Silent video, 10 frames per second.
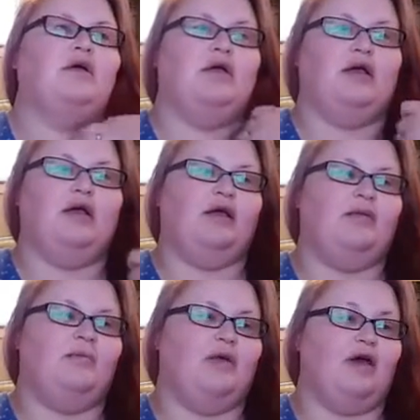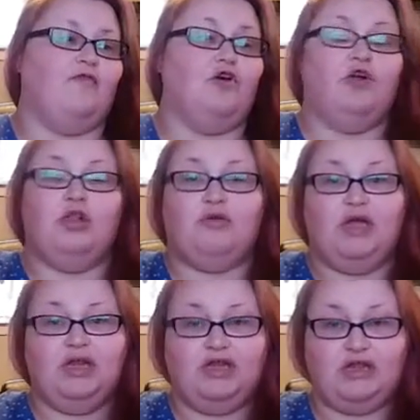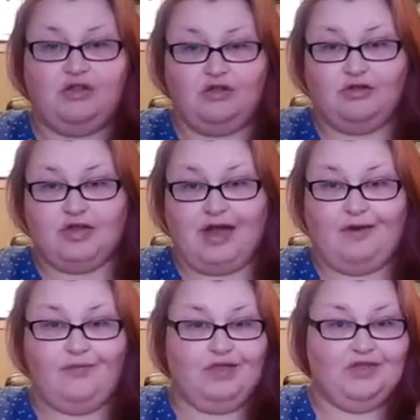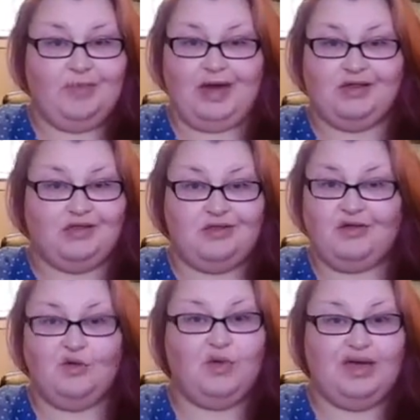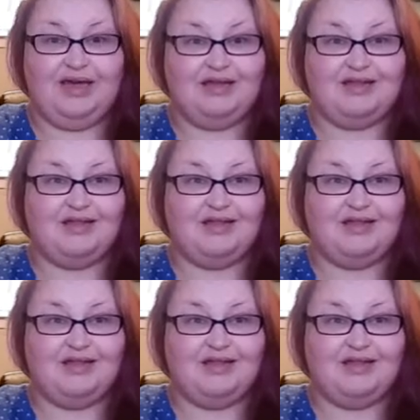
I've only really slowed down this past 2 weeks,